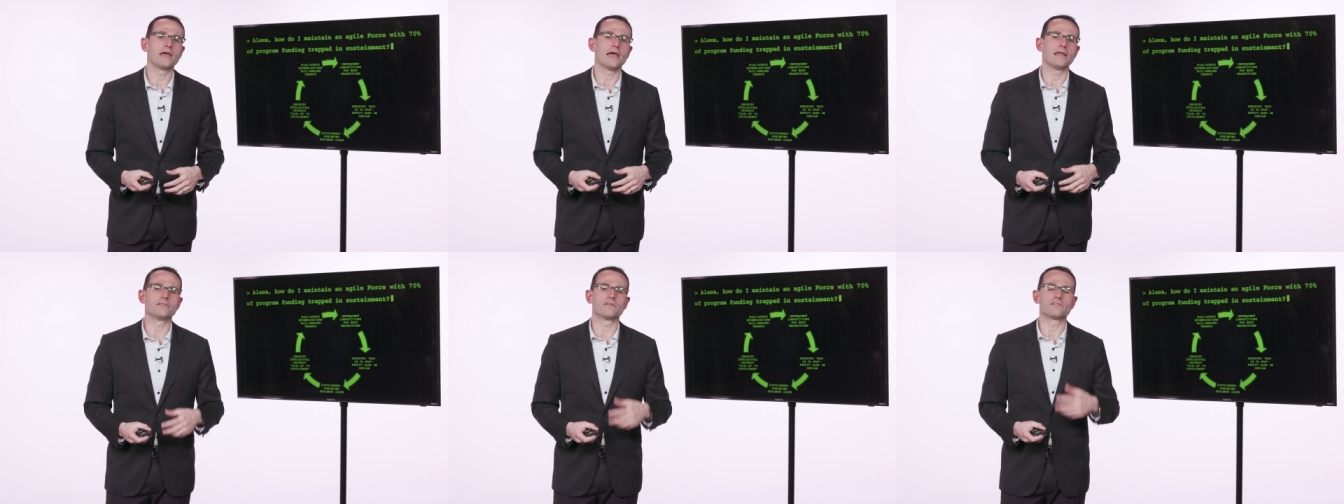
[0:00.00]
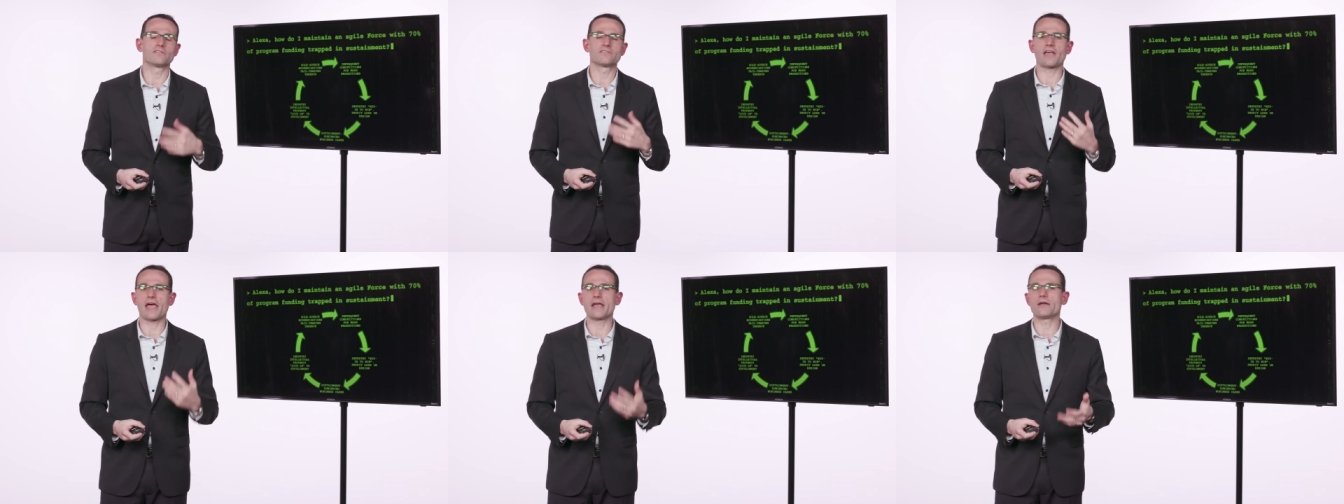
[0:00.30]
and the
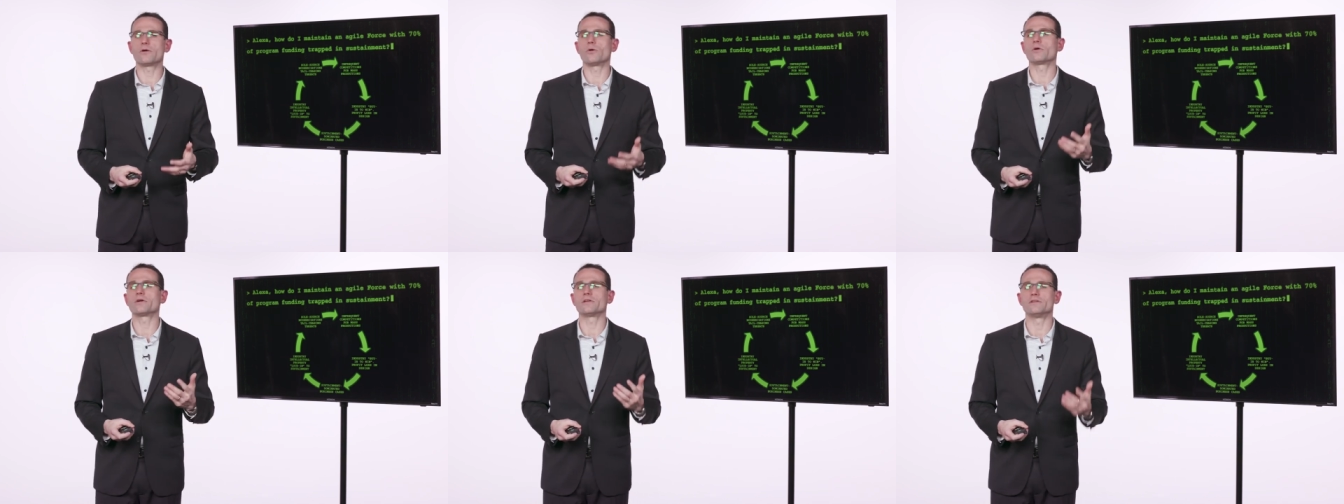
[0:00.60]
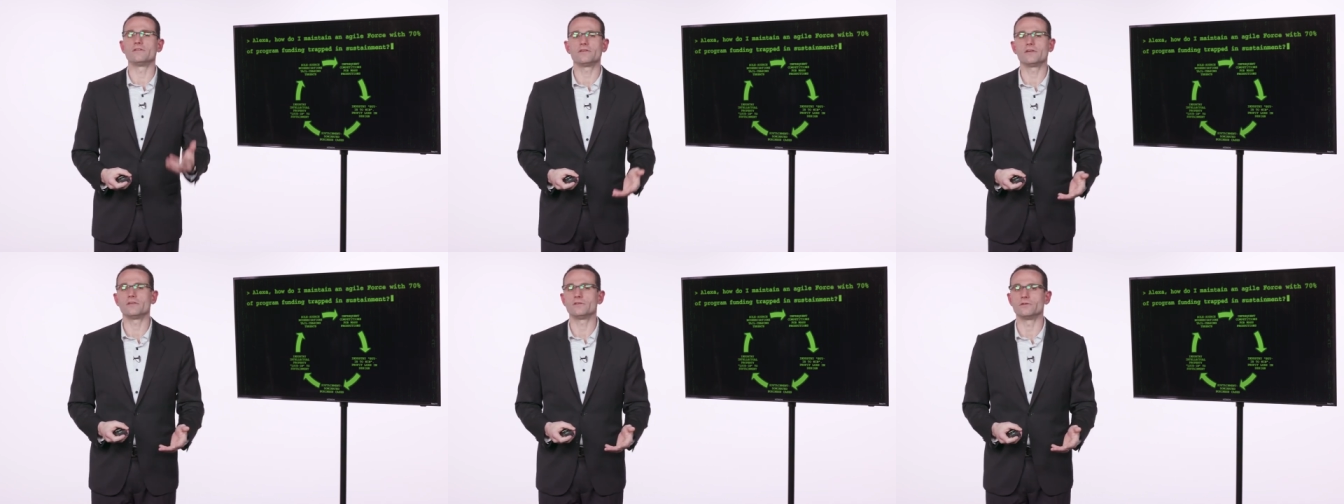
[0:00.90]
cycle
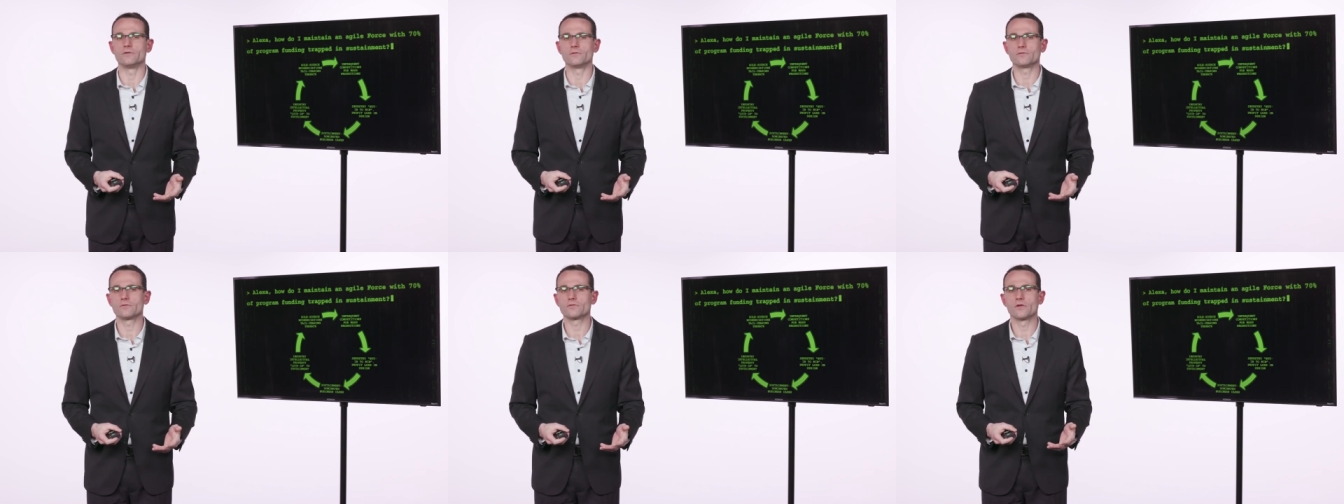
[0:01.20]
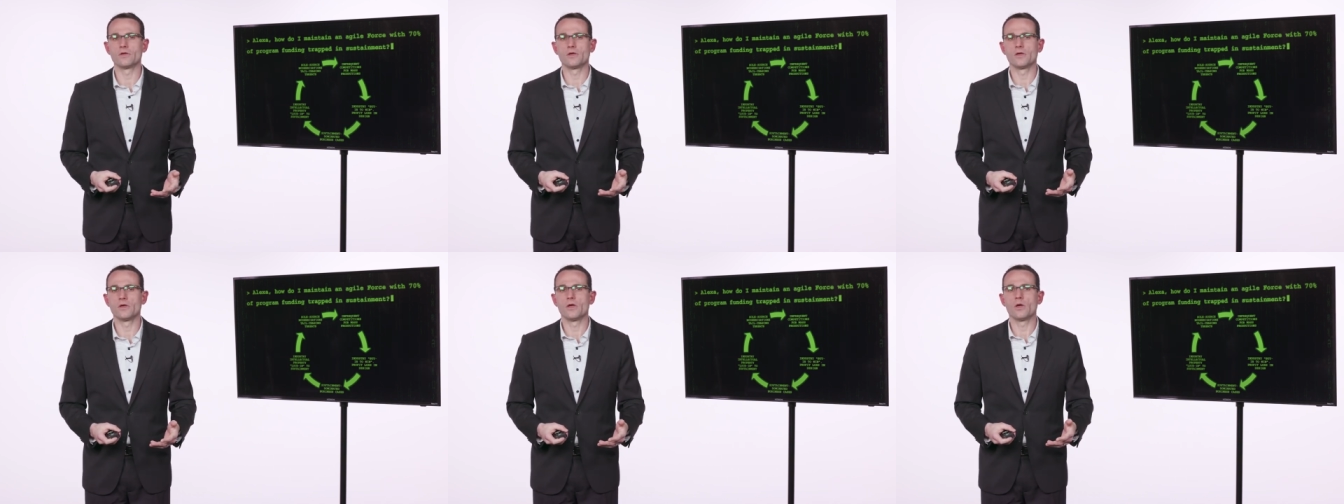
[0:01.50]
continues.
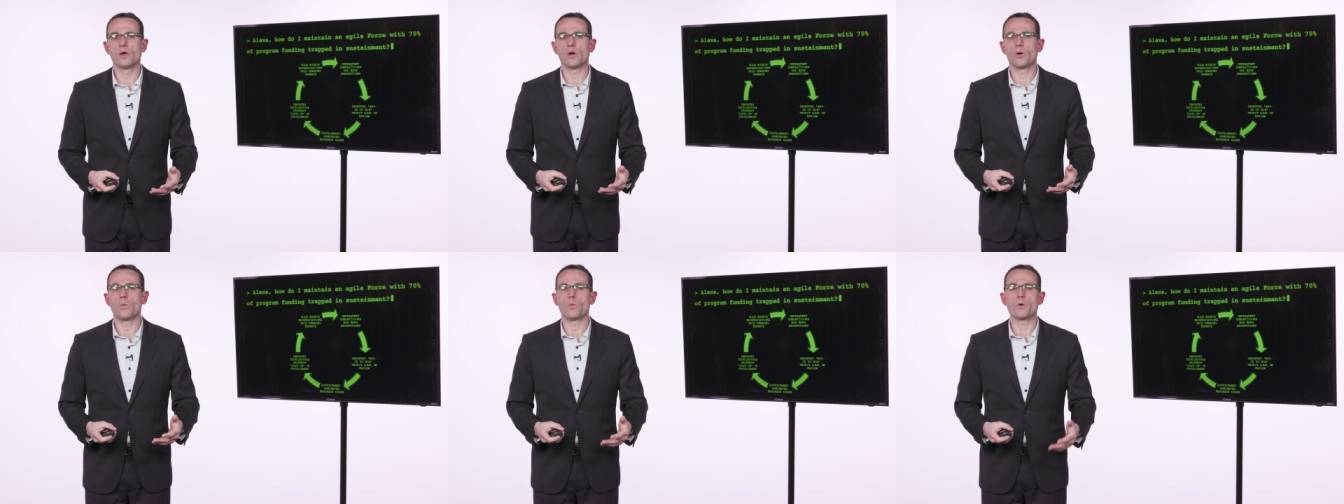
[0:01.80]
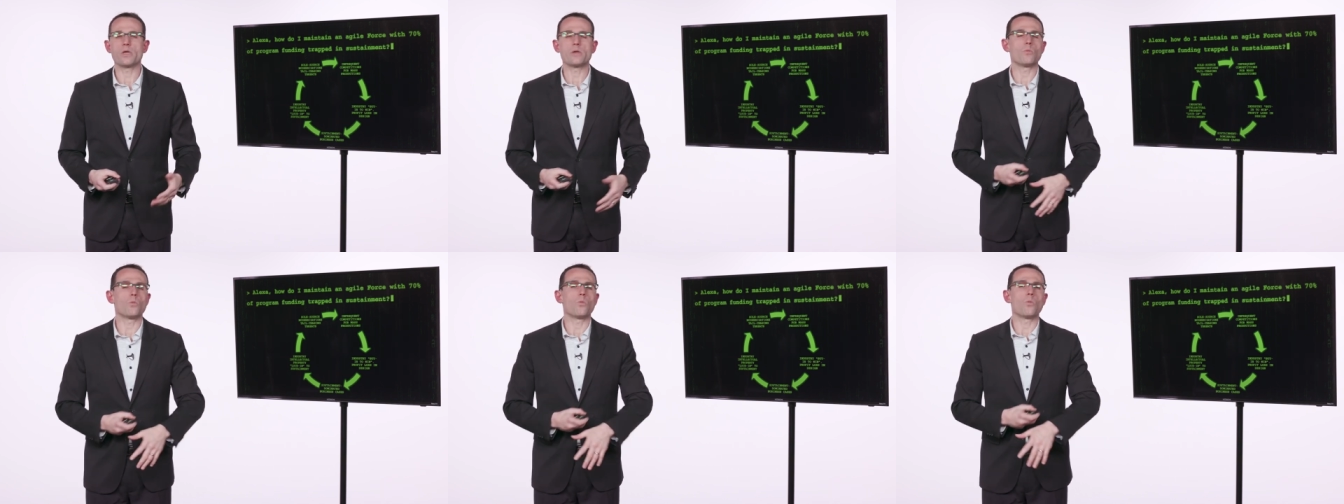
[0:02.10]

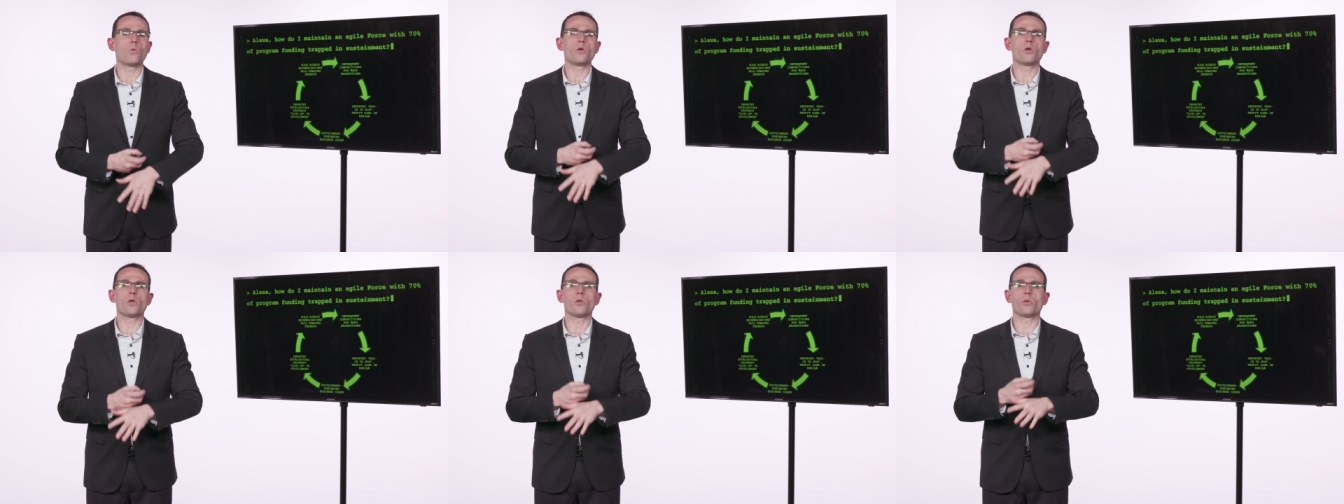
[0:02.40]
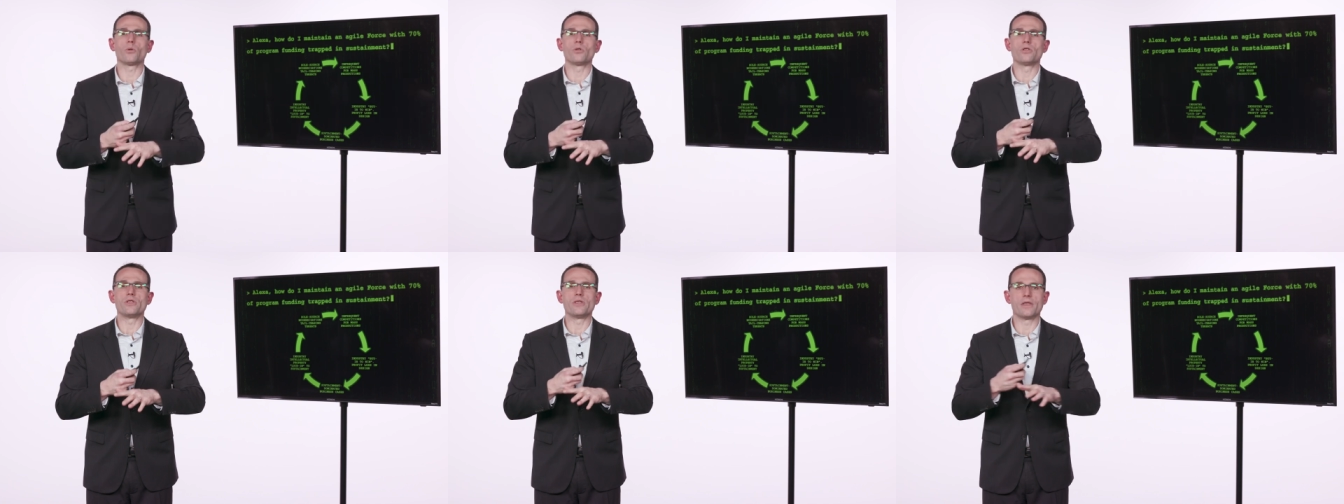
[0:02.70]
We
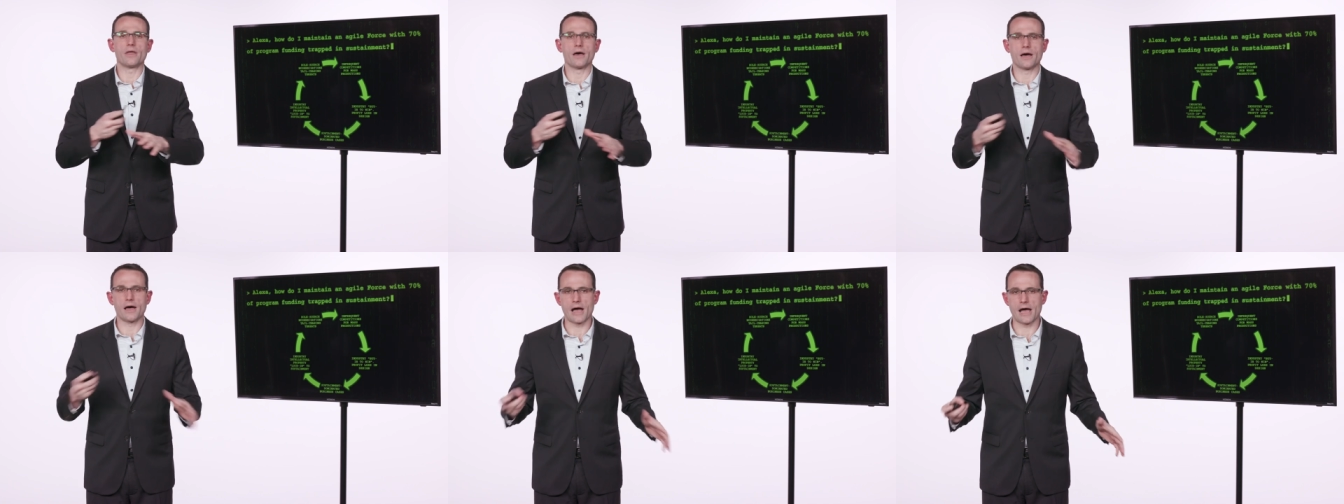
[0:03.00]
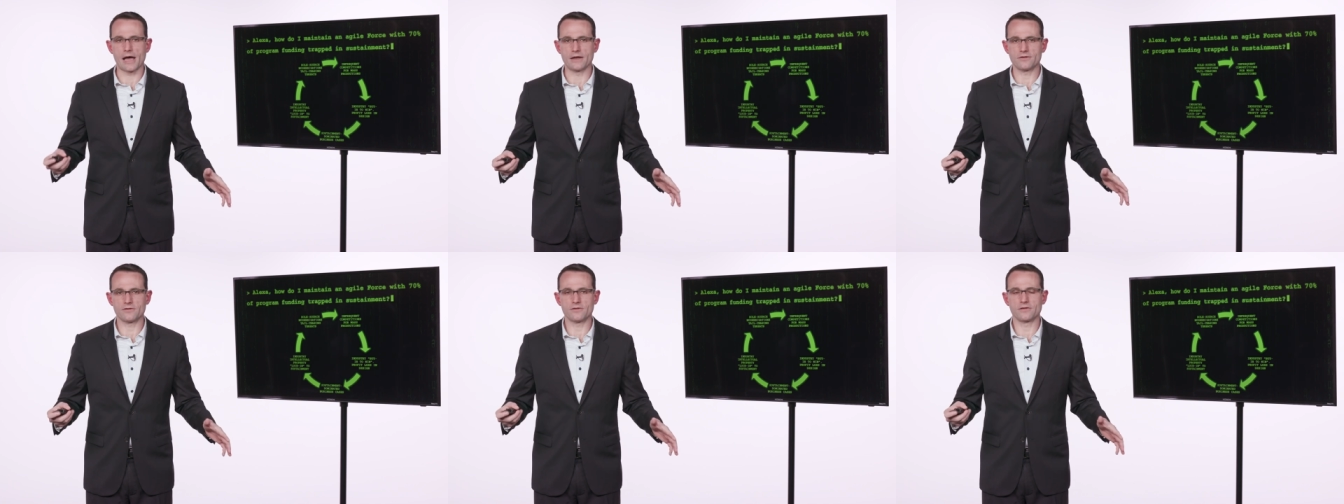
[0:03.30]
will
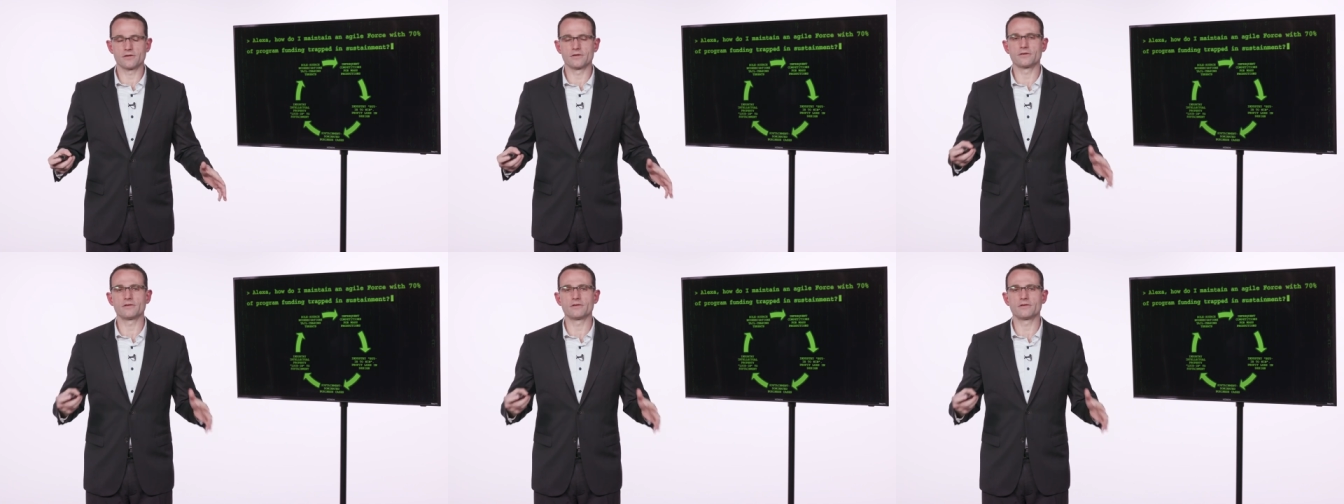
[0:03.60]
not